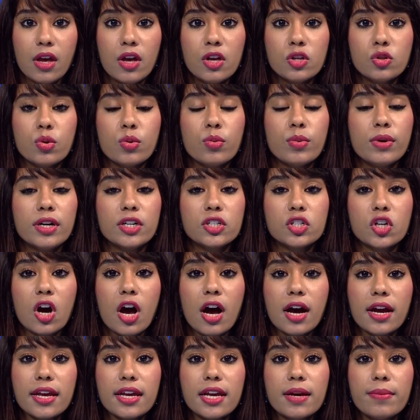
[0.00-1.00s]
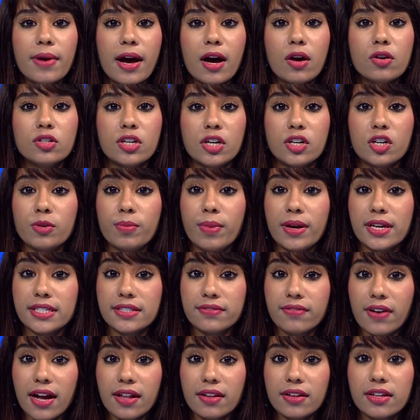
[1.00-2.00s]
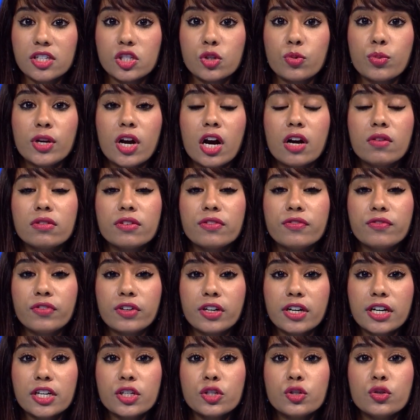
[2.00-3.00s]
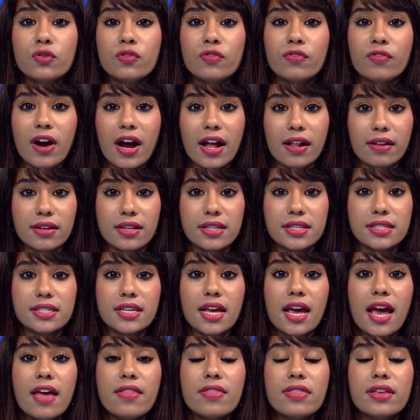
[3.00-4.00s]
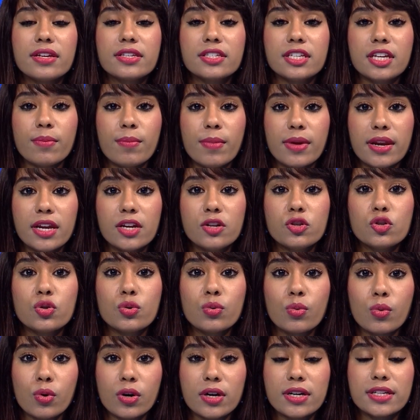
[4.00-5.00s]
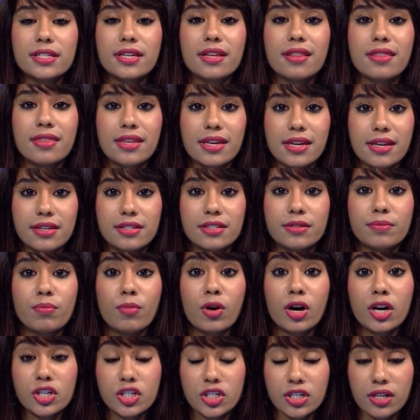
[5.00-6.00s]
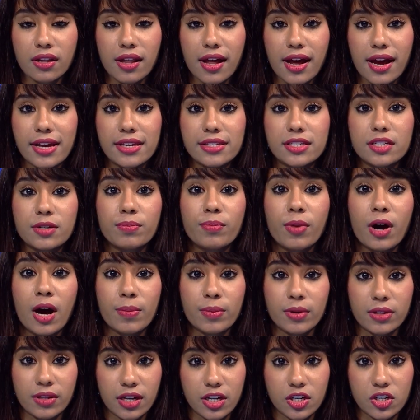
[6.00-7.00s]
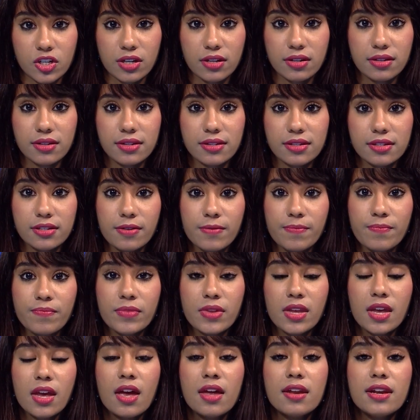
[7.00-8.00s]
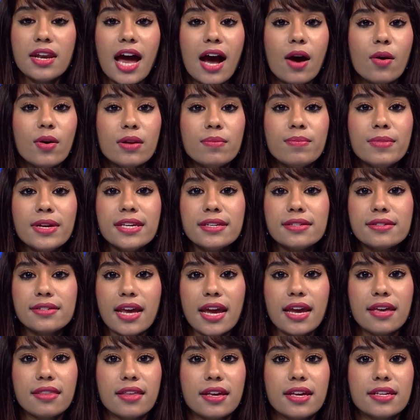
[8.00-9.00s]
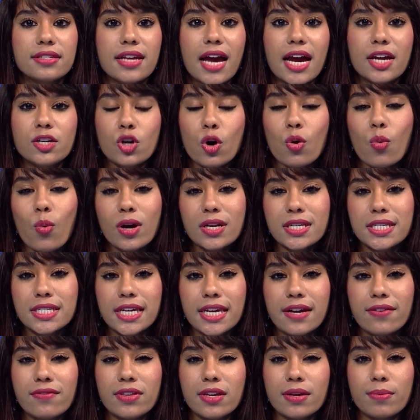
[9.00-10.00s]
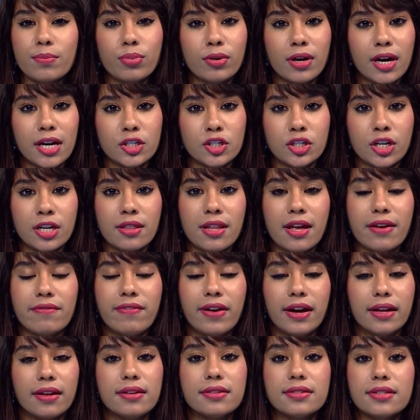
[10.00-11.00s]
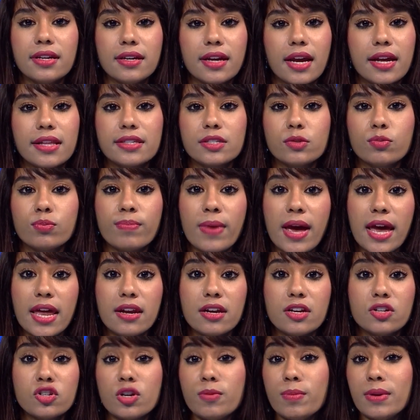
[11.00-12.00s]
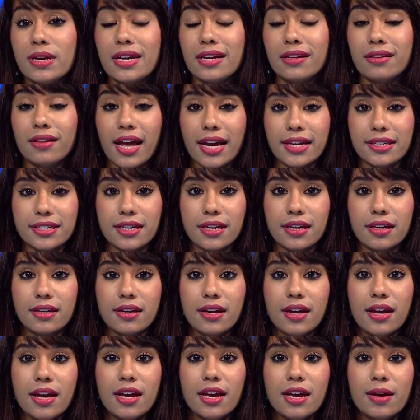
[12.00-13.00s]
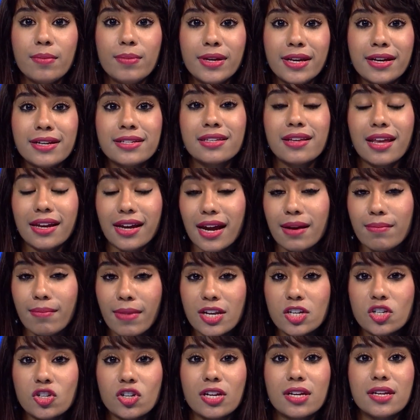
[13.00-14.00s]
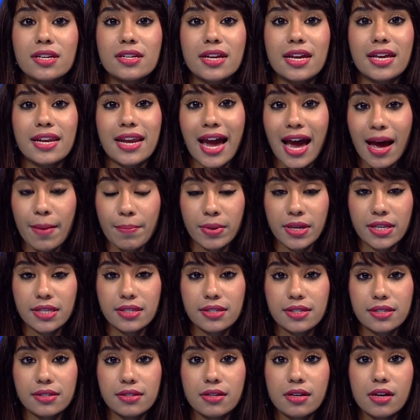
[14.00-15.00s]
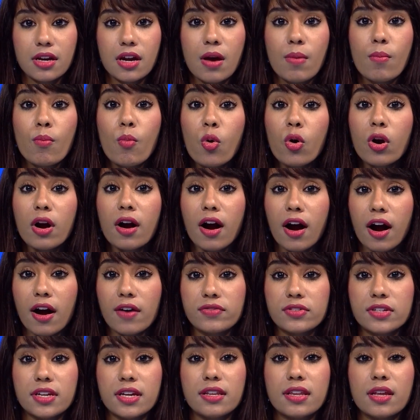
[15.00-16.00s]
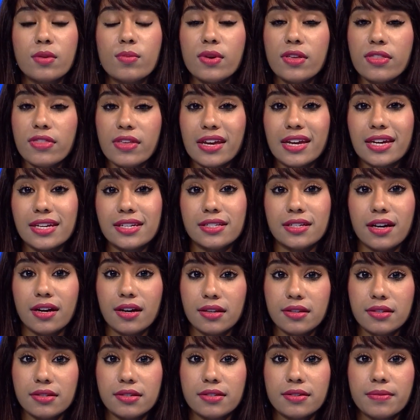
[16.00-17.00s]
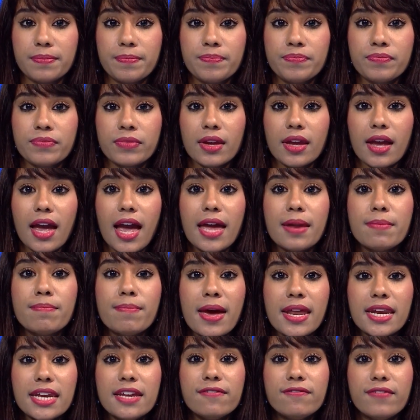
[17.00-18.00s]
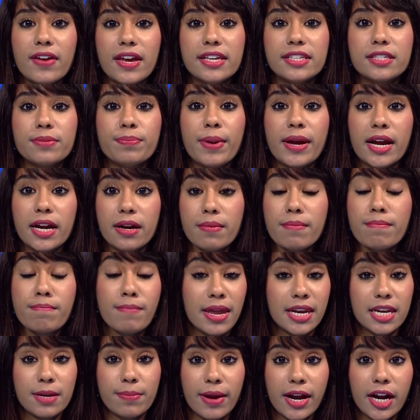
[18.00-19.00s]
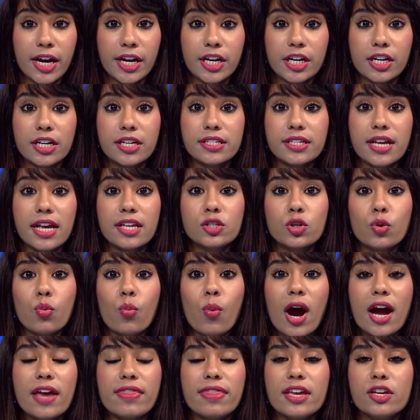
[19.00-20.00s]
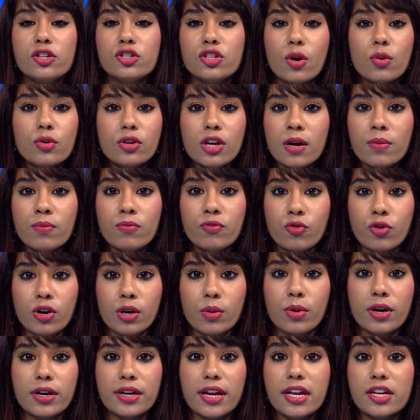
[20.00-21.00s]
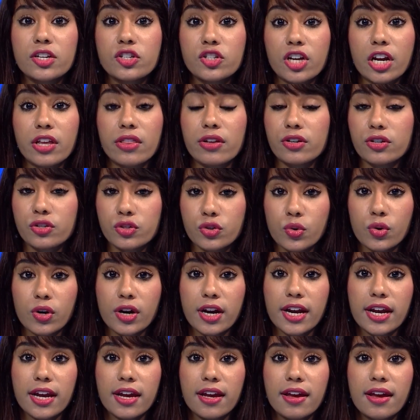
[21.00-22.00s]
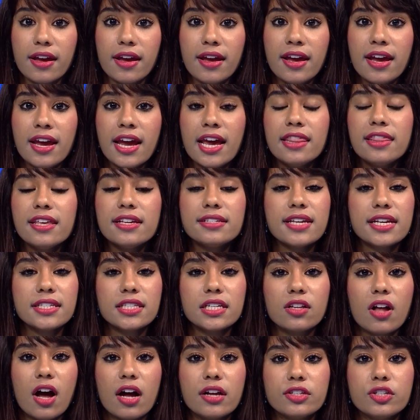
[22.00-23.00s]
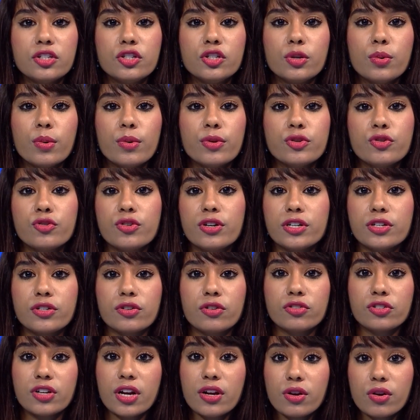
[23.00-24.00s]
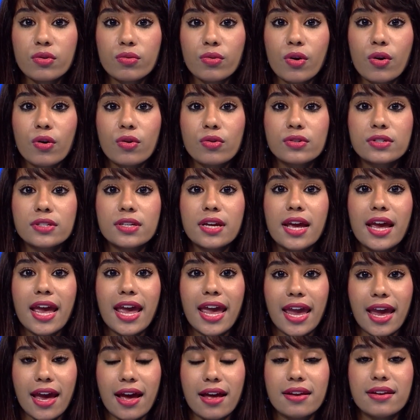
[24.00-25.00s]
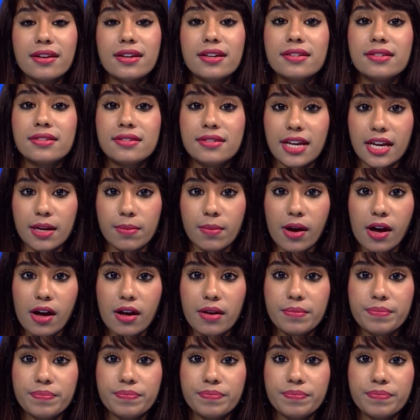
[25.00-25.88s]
So when we are talking about gender-based violence, we are referring to violence that is committed towards these marginalized populations. Now, in me saying this, I don't want to give the impression that violence against men should be neglected, because like I mentioned, it happens more often than we think it does. And many face many barriers as to why they don't come forward and share their story. This has a lot to do with traditional gender roles and stigma.